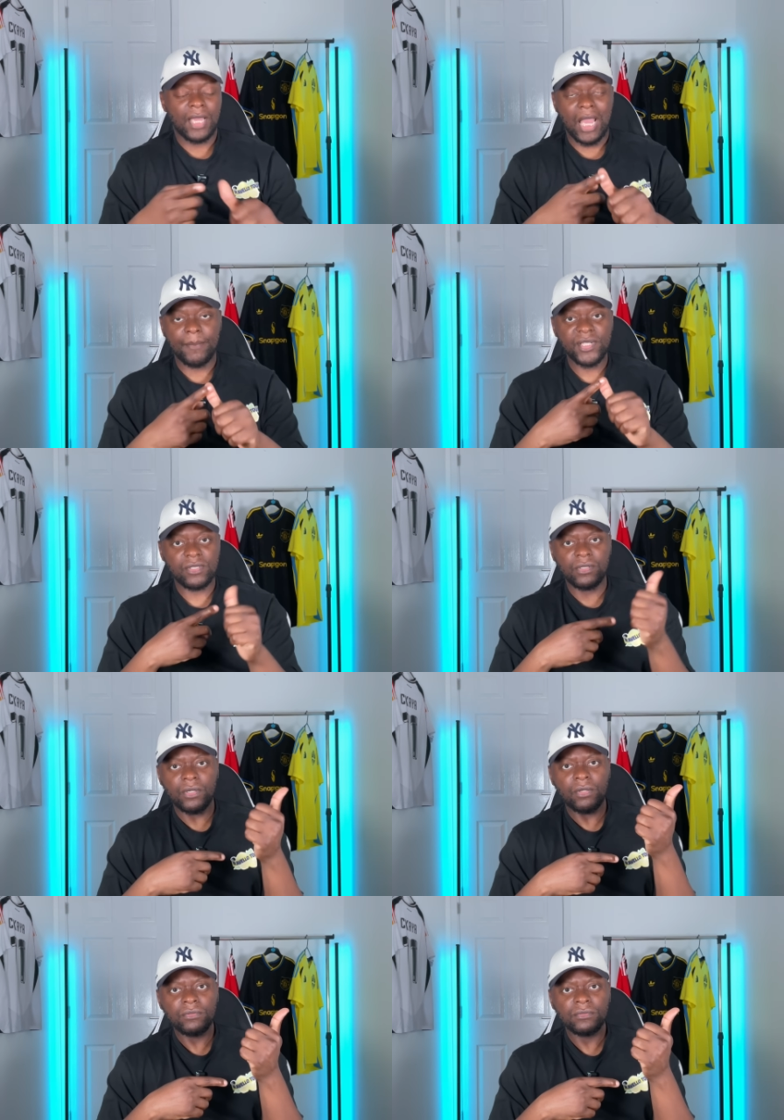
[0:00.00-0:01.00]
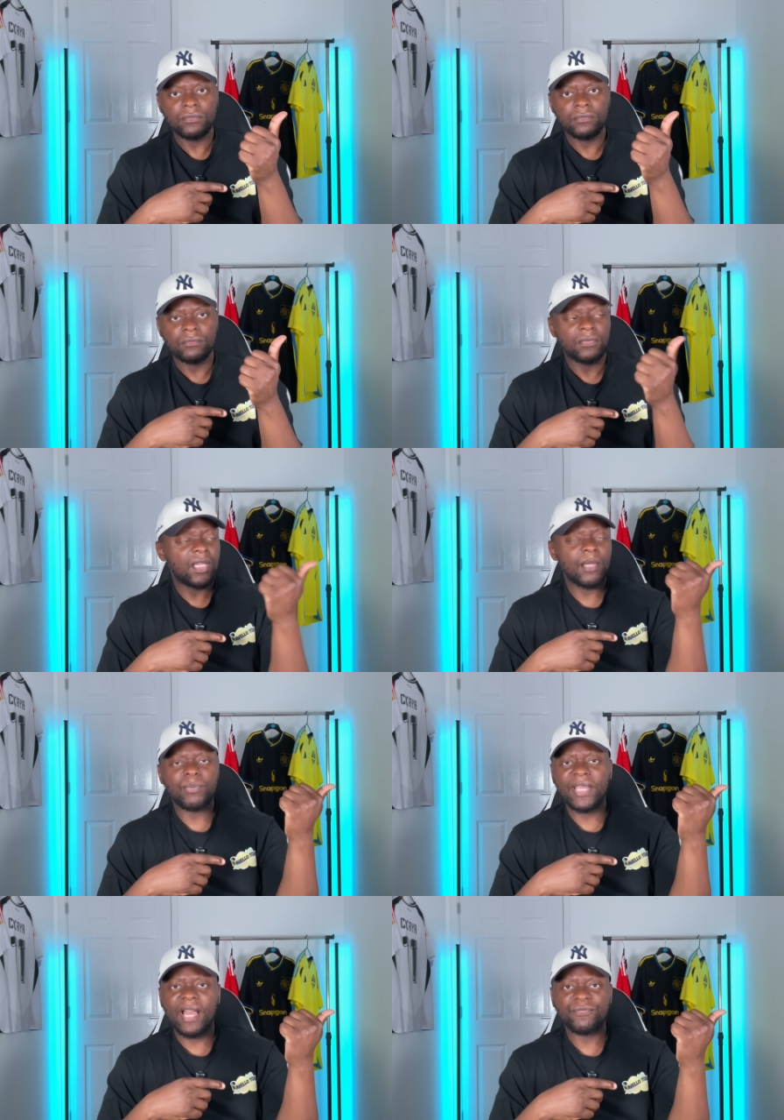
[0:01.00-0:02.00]
Ahmad's going to go and
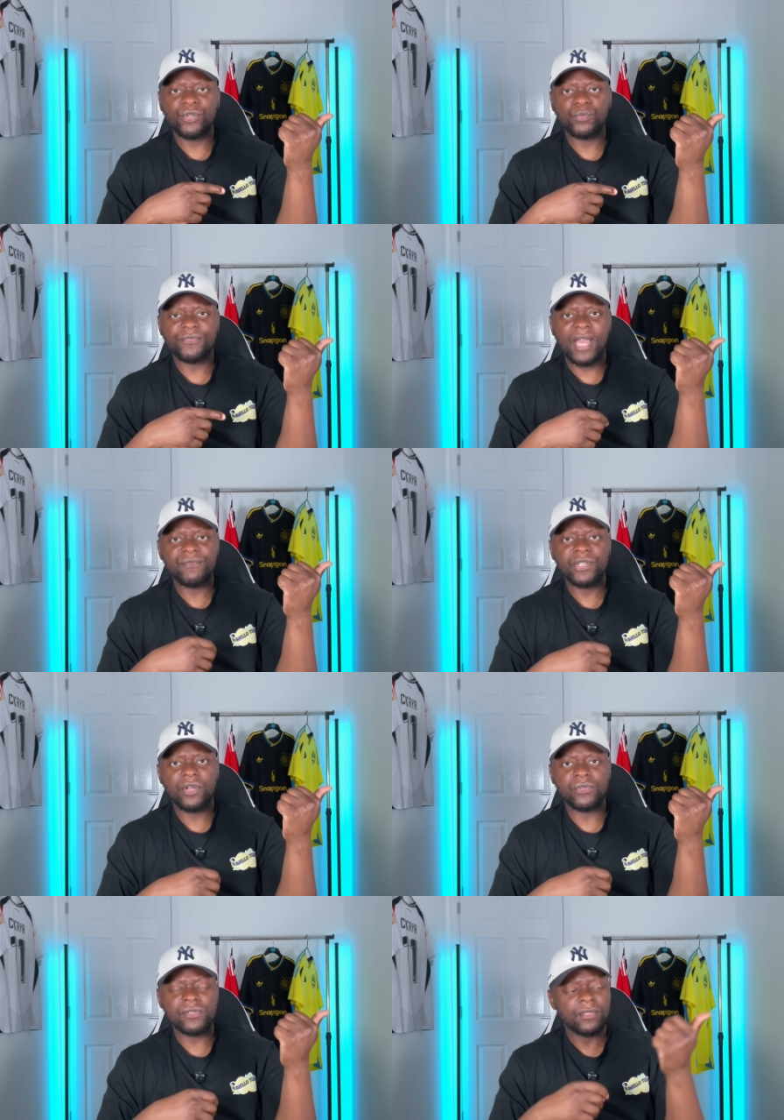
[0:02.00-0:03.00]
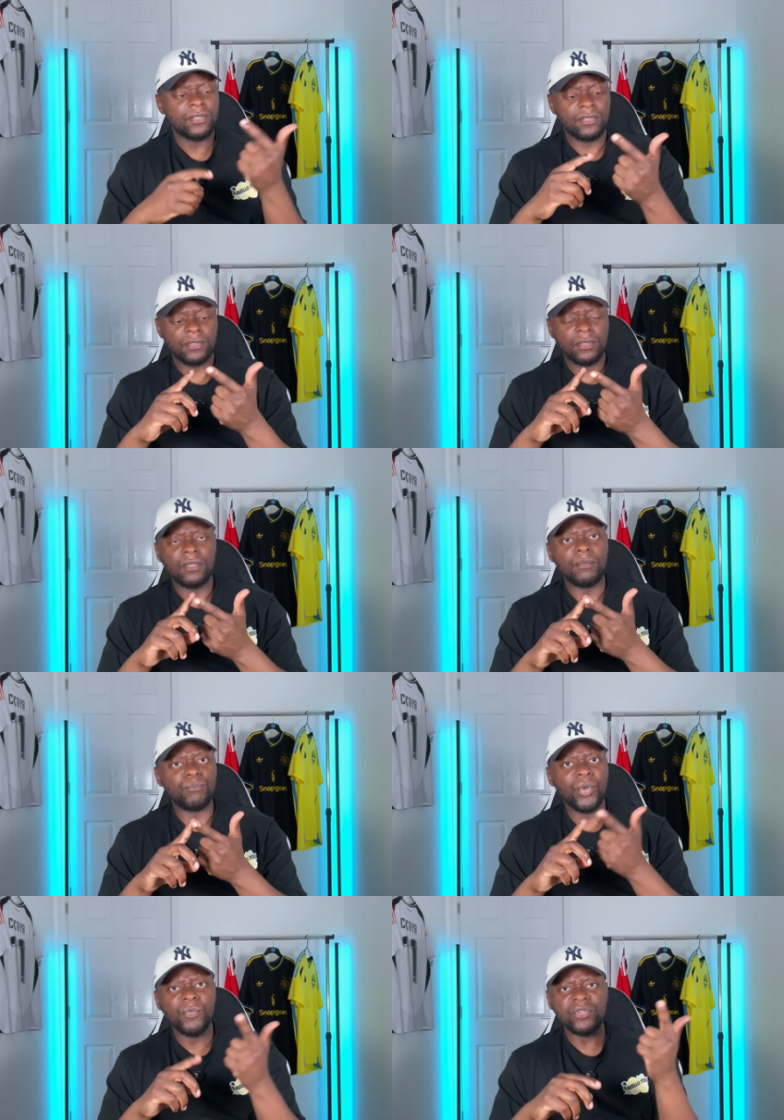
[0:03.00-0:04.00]
play AFCON with Ivory Coast. And
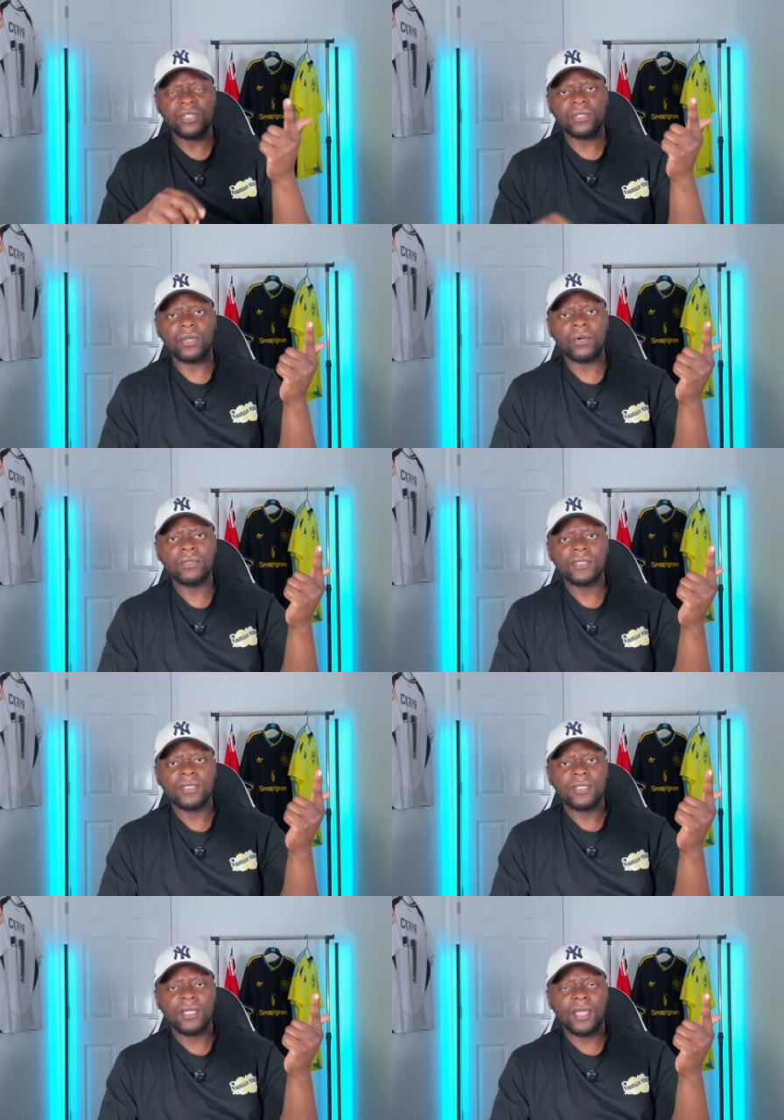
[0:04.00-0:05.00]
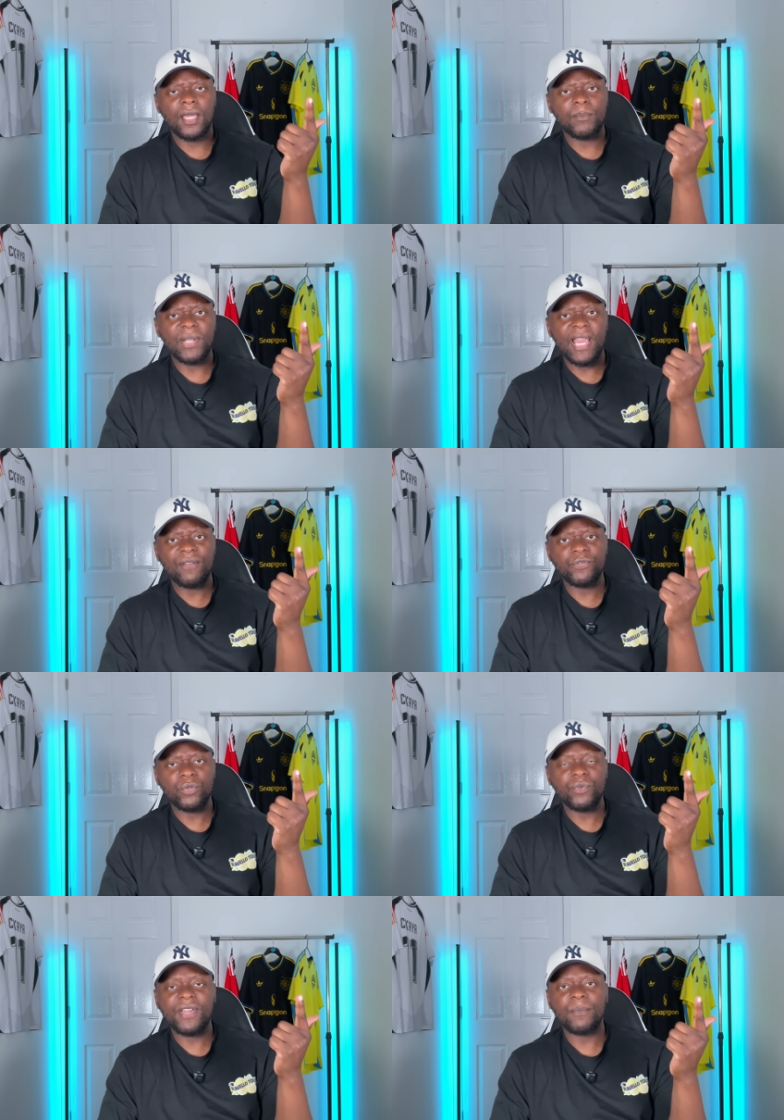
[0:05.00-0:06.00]
Mbeumo's going to go and play AFCON
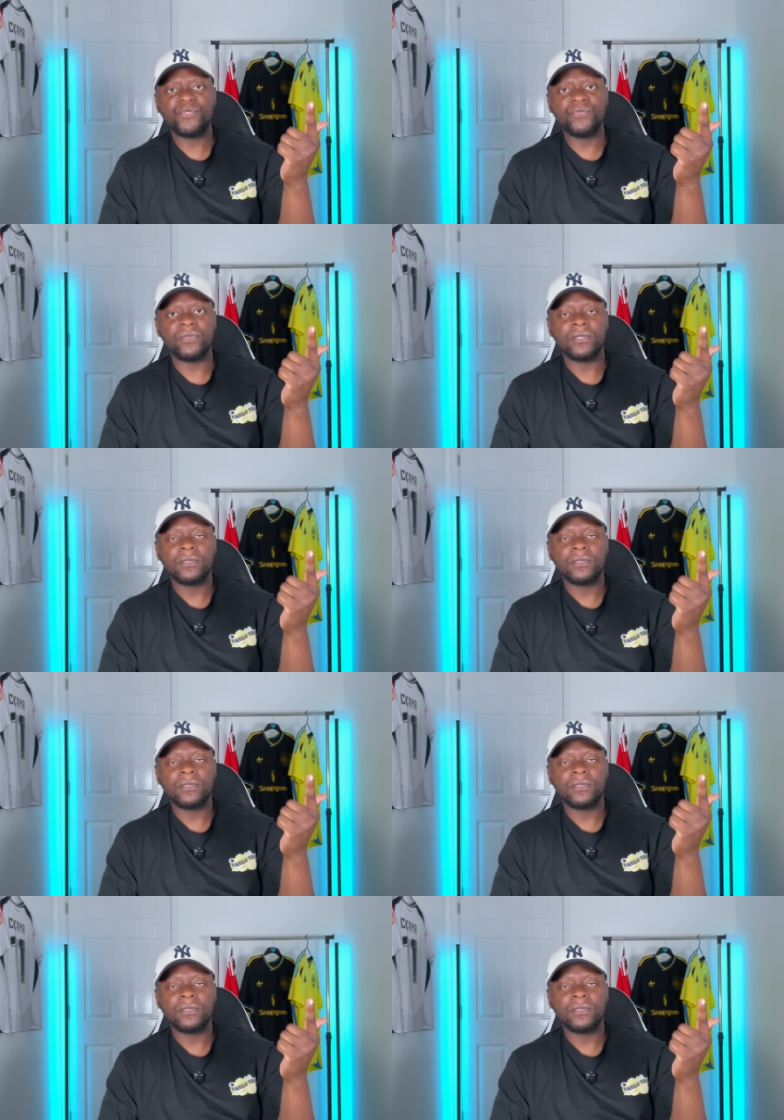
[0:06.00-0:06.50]
with Cameroon.